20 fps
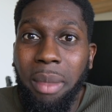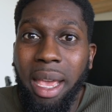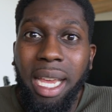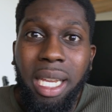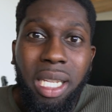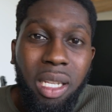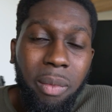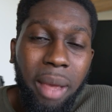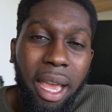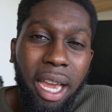
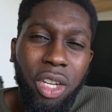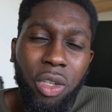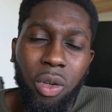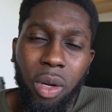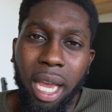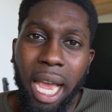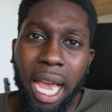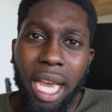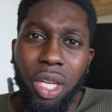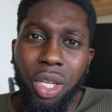make some extra
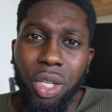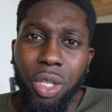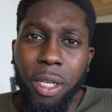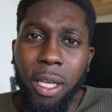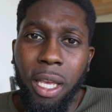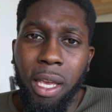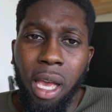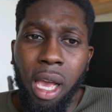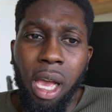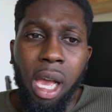cash.
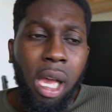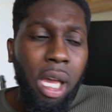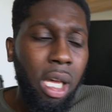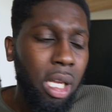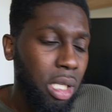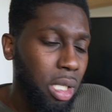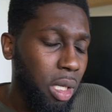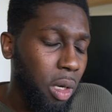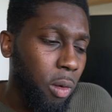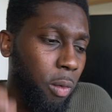
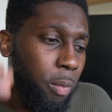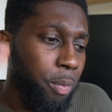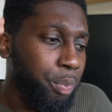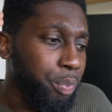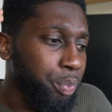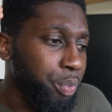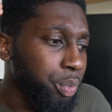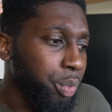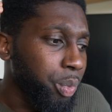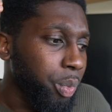So
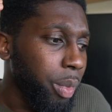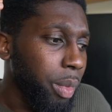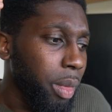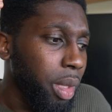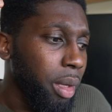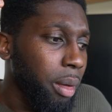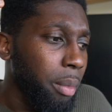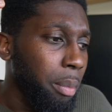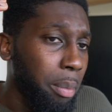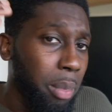
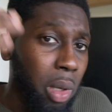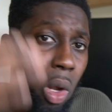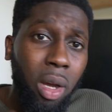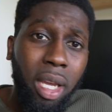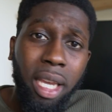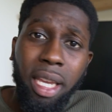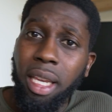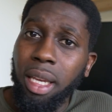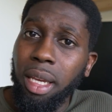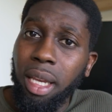
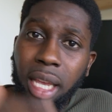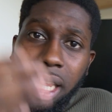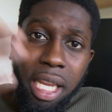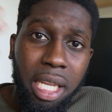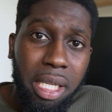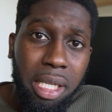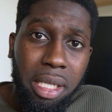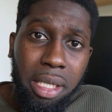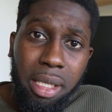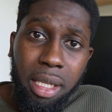blogging,
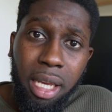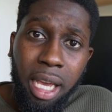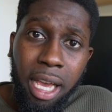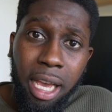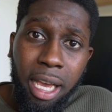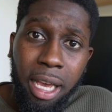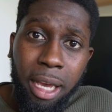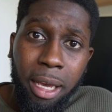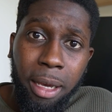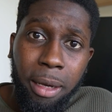it's,
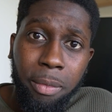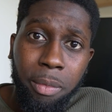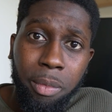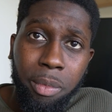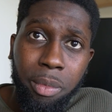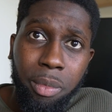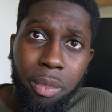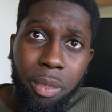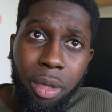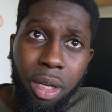
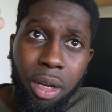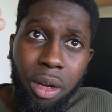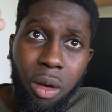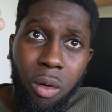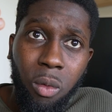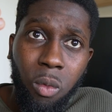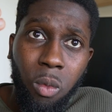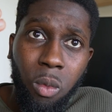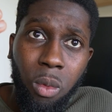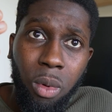you
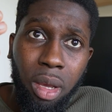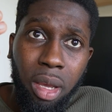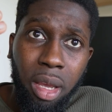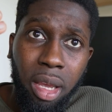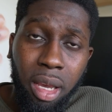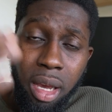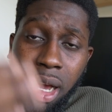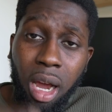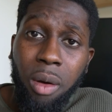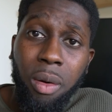know,
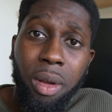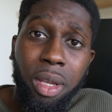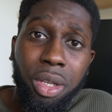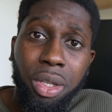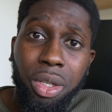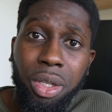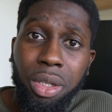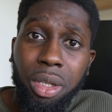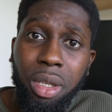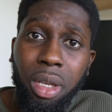
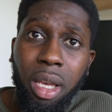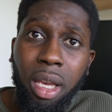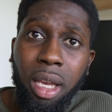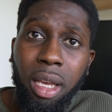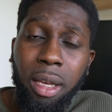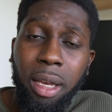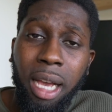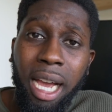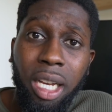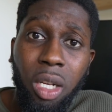
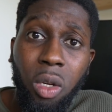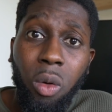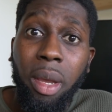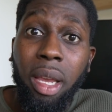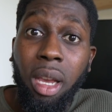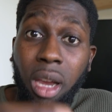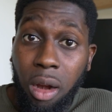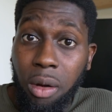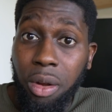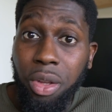I do
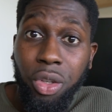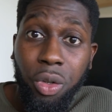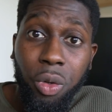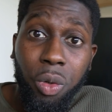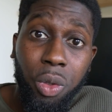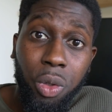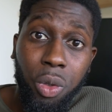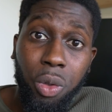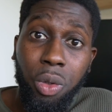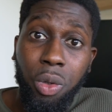encourage
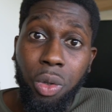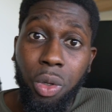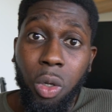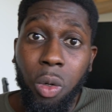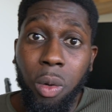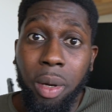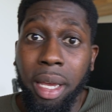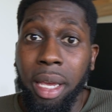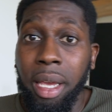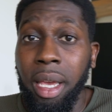you to
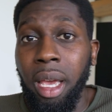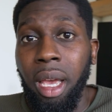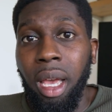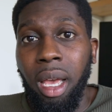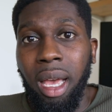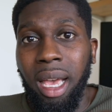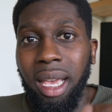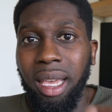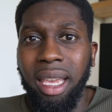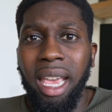do it.
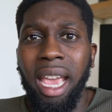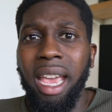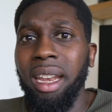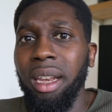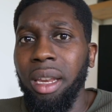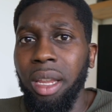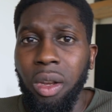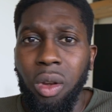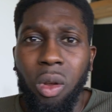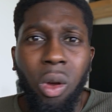
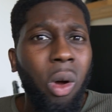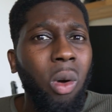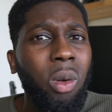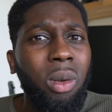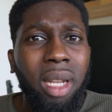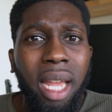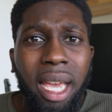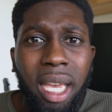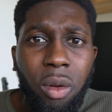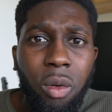Again, in your
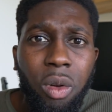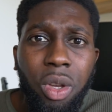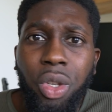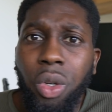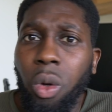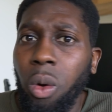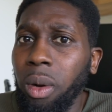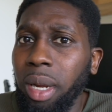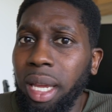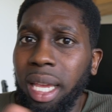own language
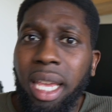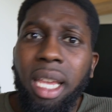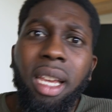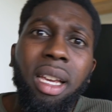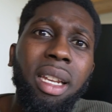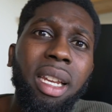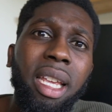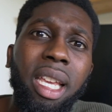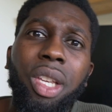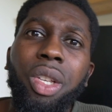or
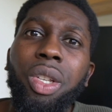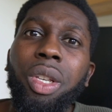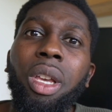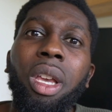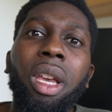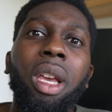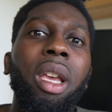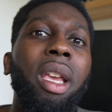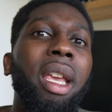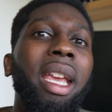English,
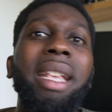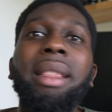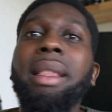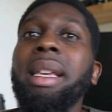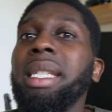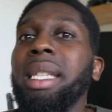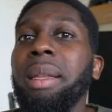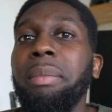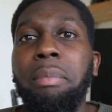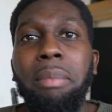it
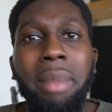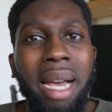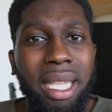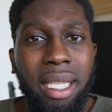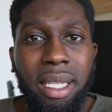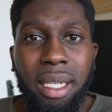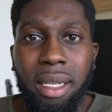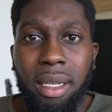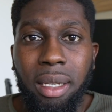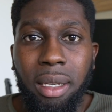doesn't
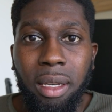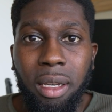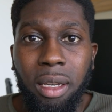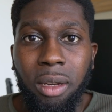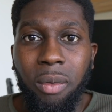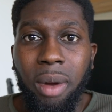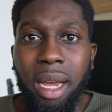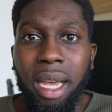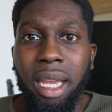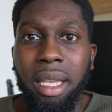matter.
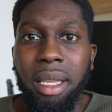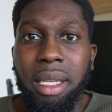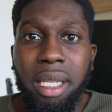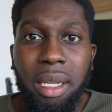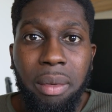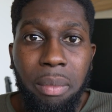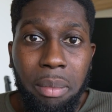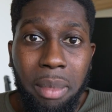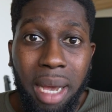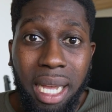Right, it
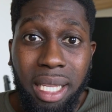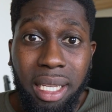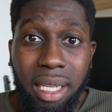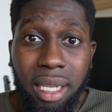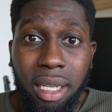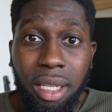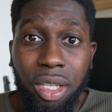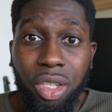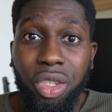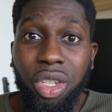doesn't
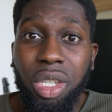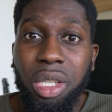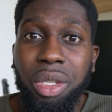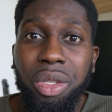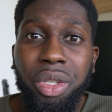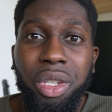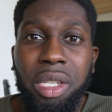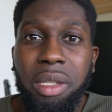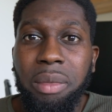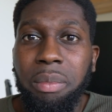matter.
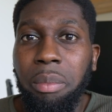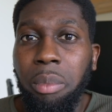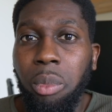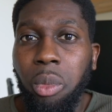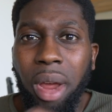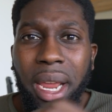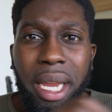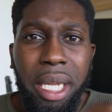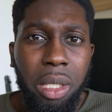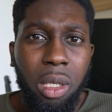Just
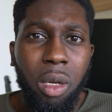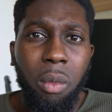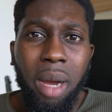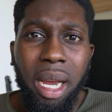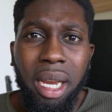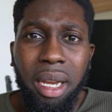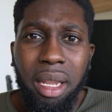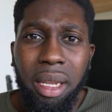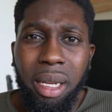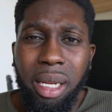brainstorm
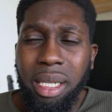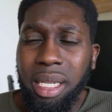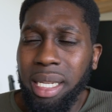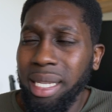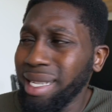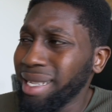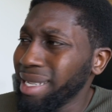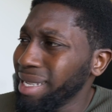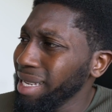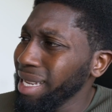ideas
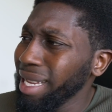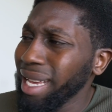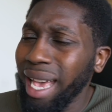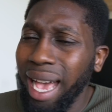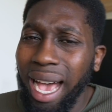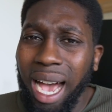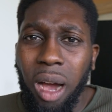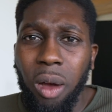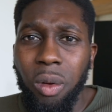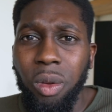and see
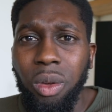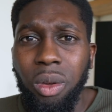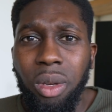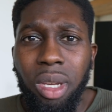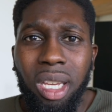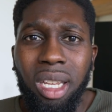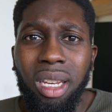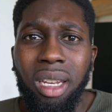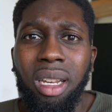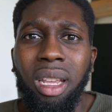how you
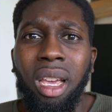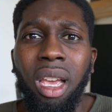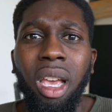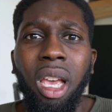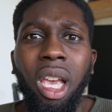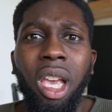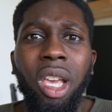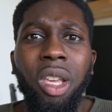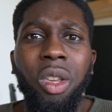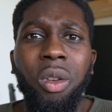can
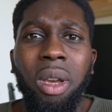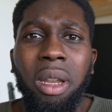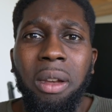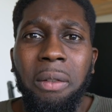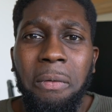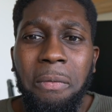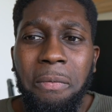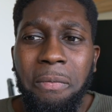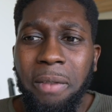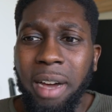
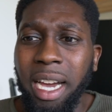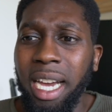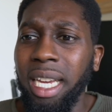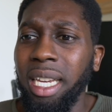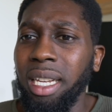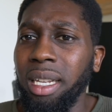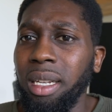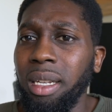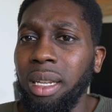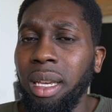
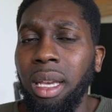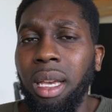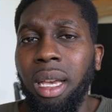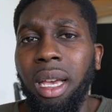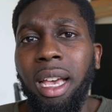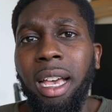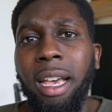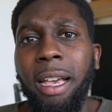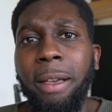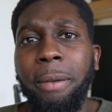find
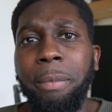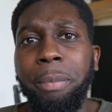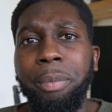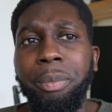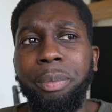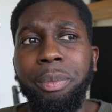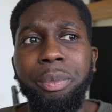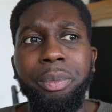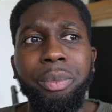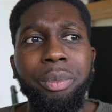
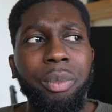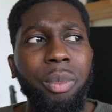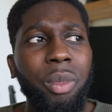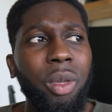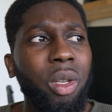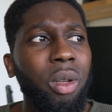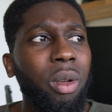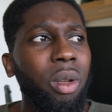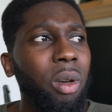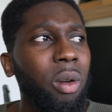
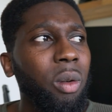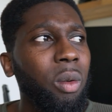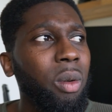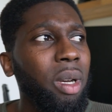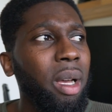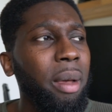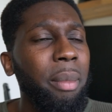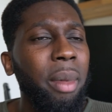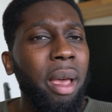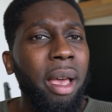you know,
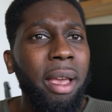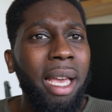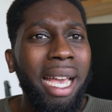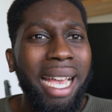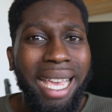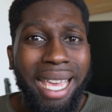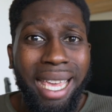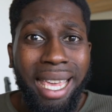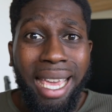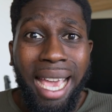
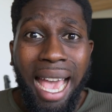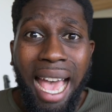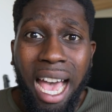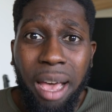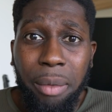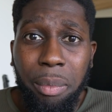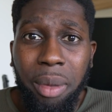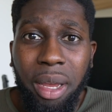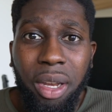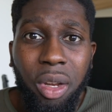a
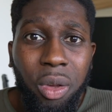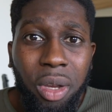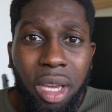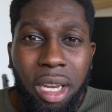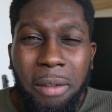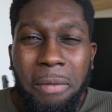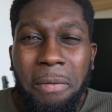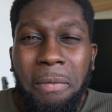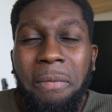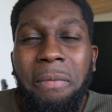gap and you
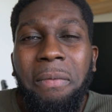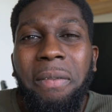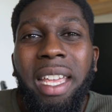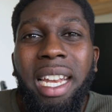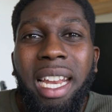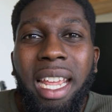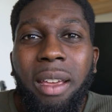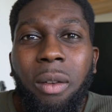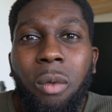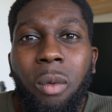can
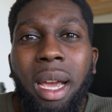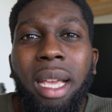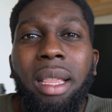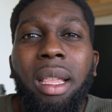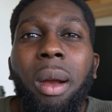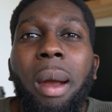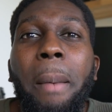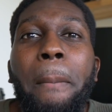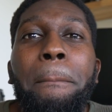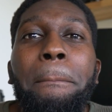fill it. Right,
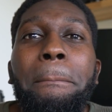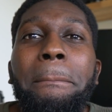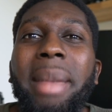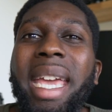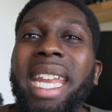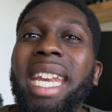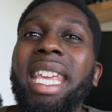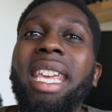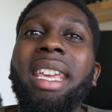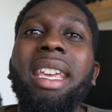there are
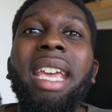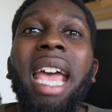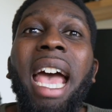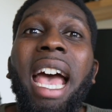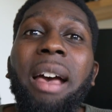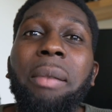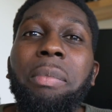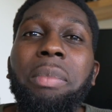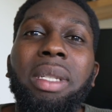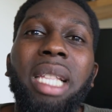many
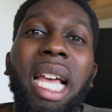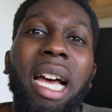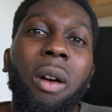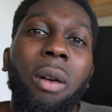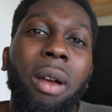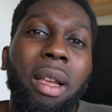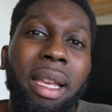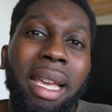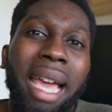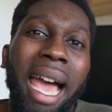gaps that
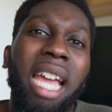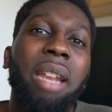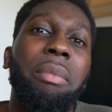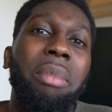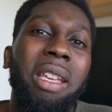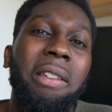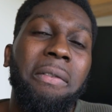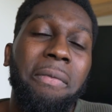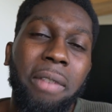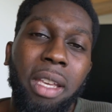can
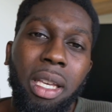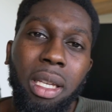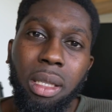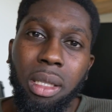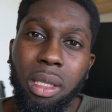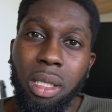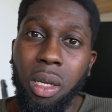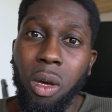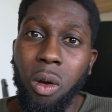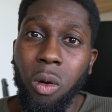be filled.
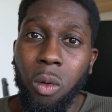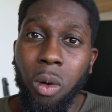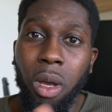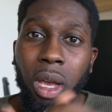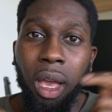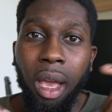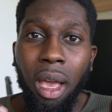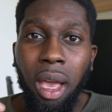So